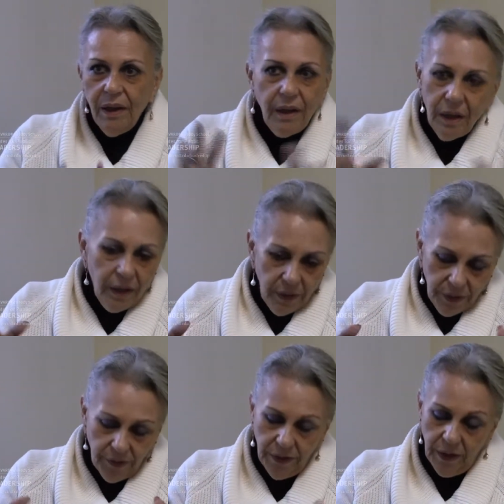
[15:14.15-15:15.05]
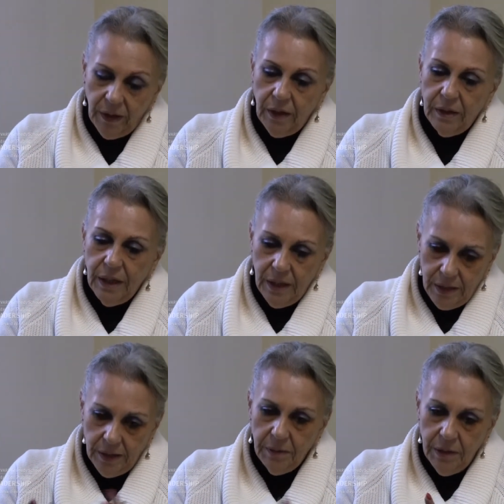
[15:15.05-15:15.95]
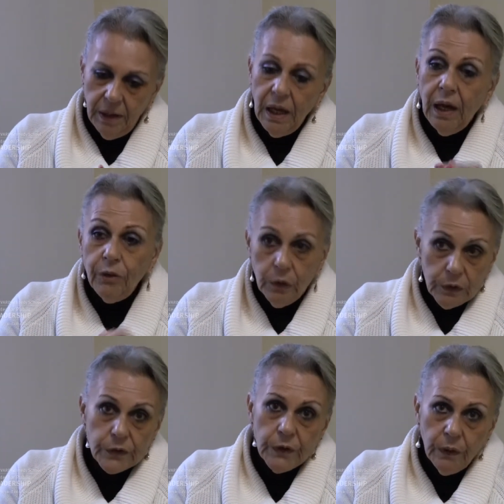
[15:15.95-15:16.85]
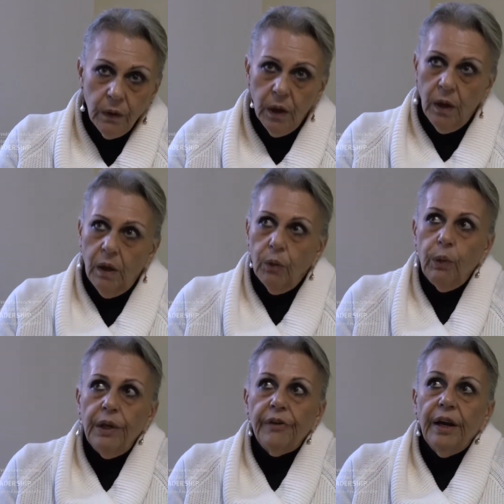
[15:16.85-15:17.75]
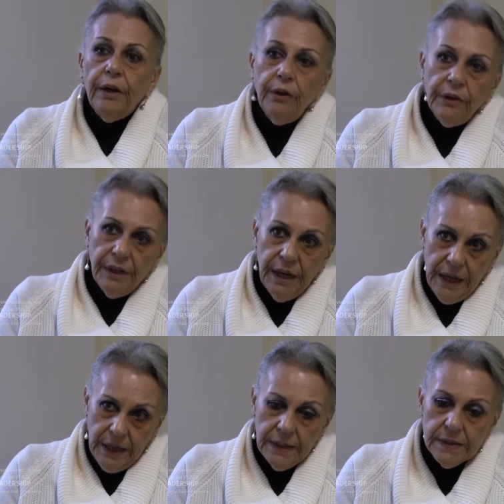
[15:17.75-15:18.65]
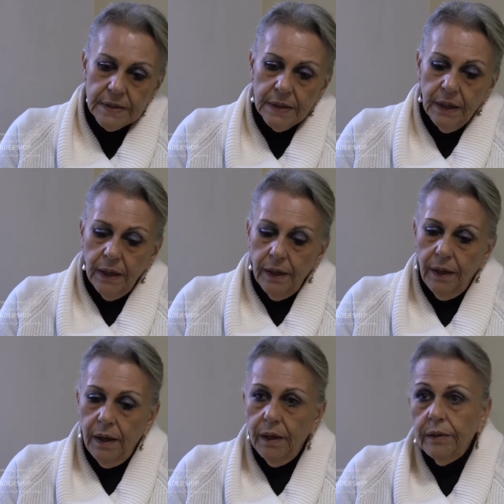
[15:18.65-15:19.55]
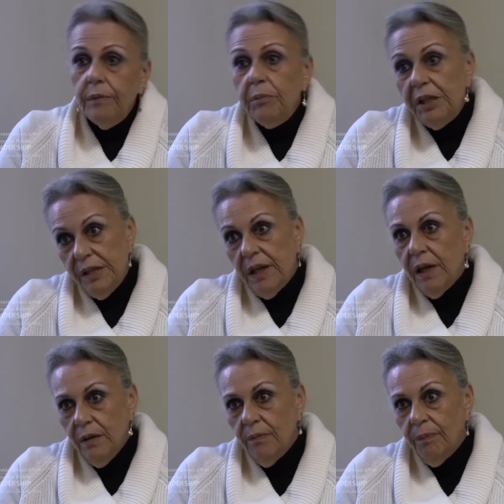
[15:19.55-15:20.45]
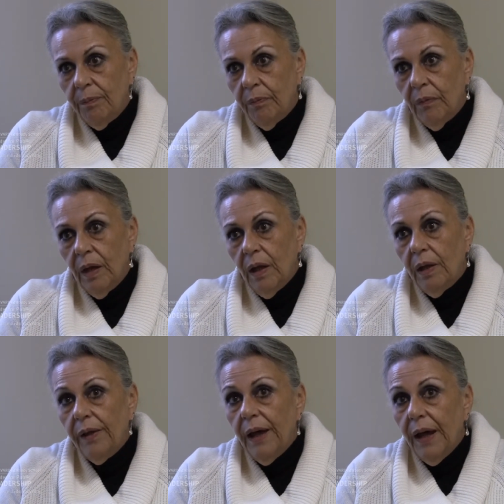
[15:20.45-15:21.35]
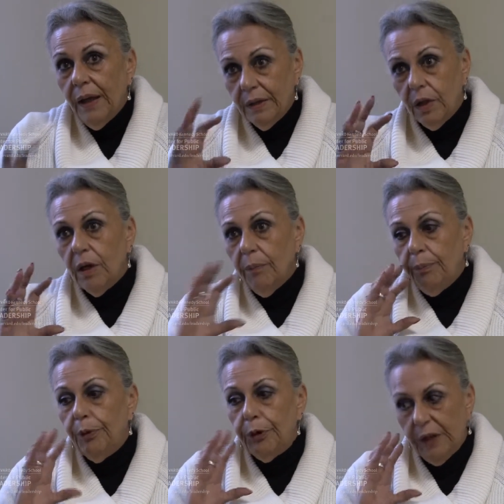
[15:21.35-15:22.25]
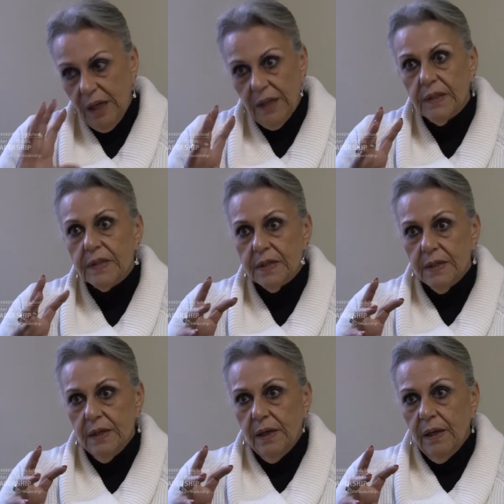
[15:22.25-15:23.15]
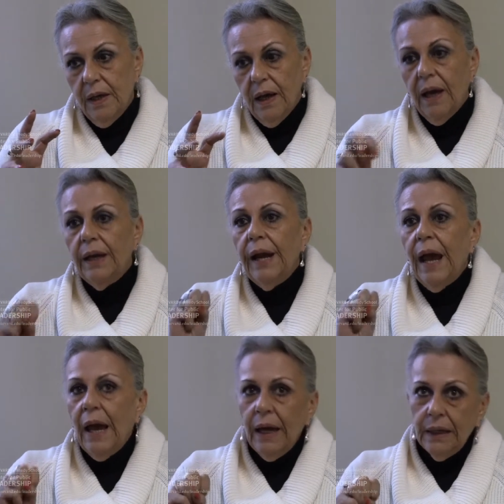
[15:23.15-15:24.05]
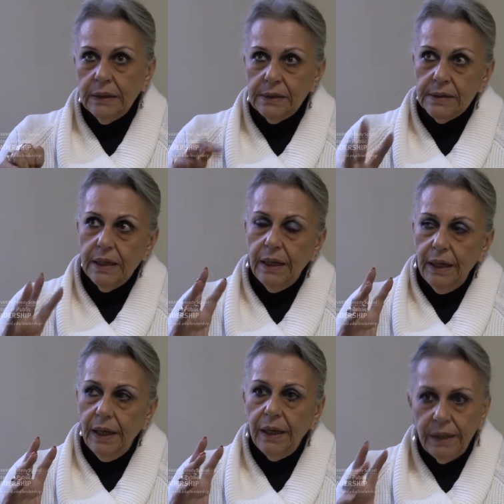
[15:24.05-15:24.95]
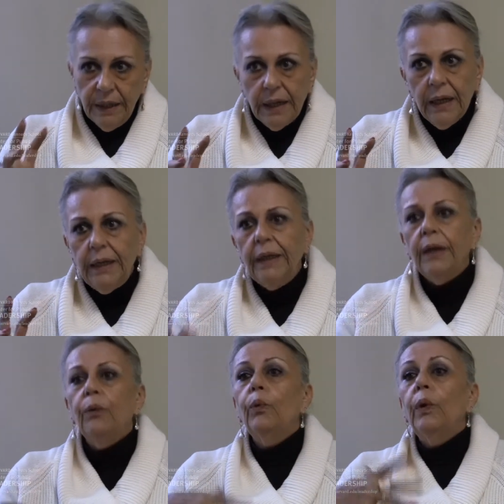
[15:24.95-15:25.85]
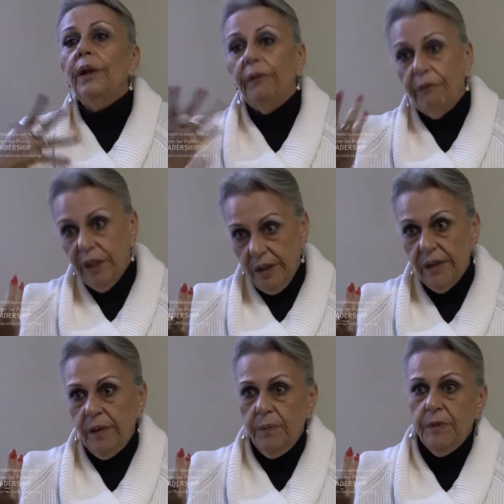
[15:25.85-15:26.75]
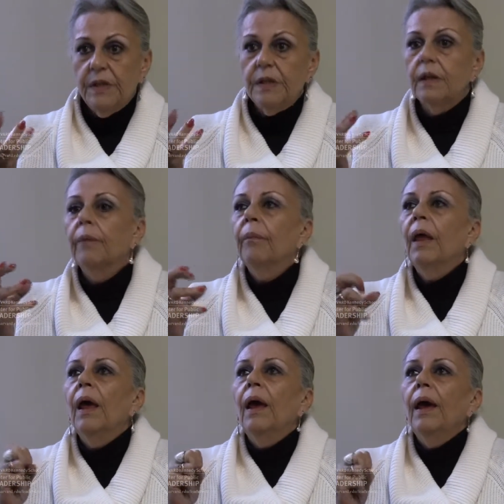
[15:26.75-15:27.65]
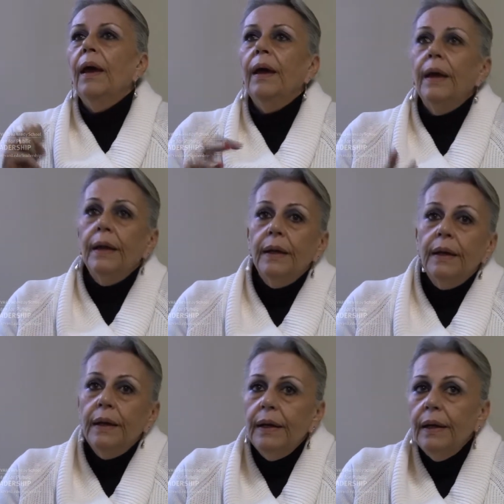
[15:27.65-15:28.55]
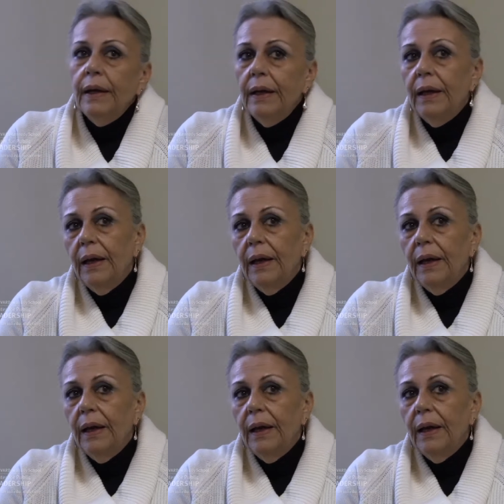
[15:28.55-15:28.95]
a, anything that, and also we recognize uh, the media that protects and acts ethically with victims. And